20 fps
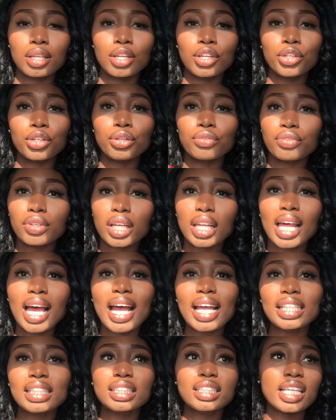You
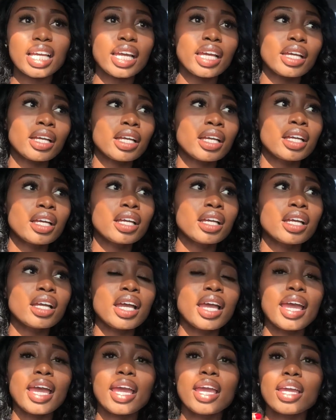realize that
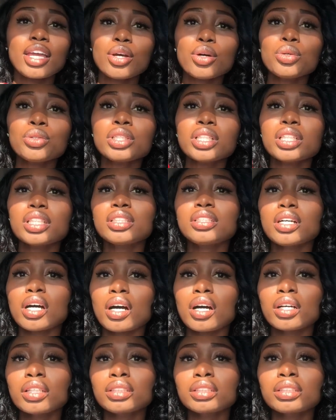healed
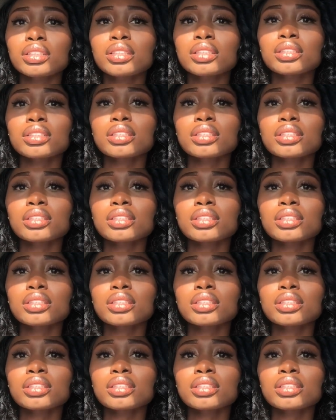adults,